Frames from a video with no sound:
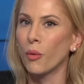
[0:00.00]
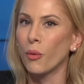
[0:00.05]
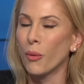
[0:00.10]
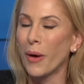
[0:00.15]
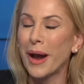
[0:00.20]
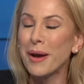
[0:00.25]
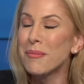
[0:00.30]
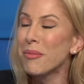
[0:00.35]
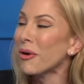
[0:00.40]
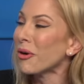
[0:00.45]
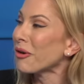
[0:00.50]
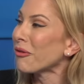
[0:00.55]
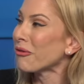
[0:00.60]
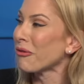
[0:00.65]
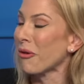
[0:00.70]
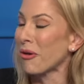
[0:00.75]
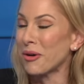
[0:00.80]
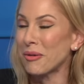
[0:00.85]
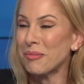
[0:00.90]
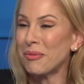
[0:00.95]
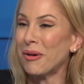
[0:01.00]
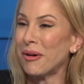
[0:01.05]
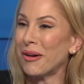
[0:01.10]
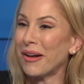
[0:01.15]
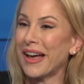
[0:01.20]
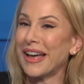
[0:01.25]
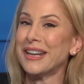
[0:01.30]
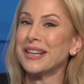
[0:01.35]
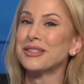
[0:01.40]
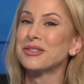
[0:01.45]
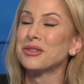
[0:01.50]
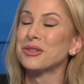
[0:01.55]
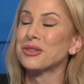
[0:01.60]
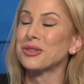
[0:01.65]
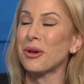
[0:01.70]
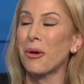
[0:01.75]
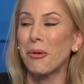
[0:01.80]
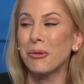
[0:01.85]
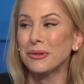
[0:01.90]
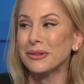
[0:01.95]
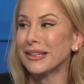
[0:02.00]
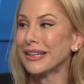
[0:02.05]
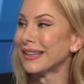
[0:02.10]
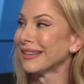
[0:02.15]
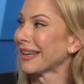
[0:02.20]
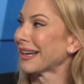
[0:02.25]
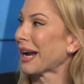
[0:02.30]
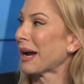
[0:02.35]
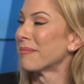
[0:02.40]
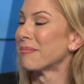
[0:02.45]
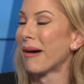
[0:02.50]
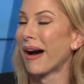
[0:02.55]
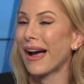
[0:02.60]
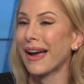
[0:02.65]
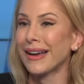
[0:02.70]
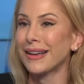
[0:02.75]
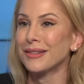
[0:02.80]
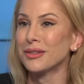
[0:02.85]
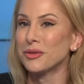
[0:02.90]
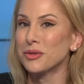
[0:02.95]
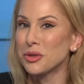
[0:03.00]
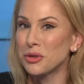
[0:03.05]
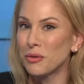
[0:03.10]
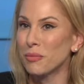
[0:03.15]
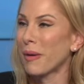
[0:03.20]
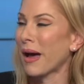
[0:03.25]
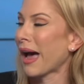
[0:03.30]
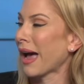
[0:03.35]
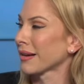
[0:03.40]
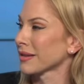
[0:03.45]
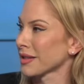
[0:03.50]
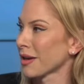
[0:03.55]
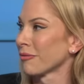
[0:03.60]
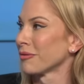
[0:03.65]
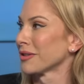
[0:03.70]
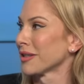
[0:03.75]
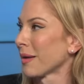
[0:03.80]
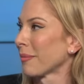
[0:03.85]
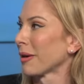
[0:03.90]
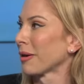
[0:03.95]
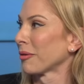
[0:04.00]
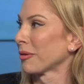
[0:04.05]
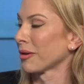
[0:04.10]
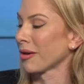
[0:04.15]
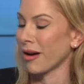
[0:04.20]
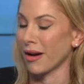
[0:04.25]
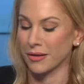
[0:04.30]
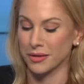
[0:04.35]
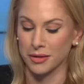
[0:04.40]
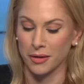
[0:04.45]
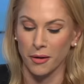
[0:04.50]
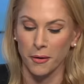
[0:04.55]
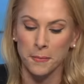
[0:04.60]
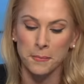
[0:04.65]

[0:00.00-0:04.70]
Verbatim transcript: Way more affordable, and it's so lit. Like, I buy two packs every time I go to Costco.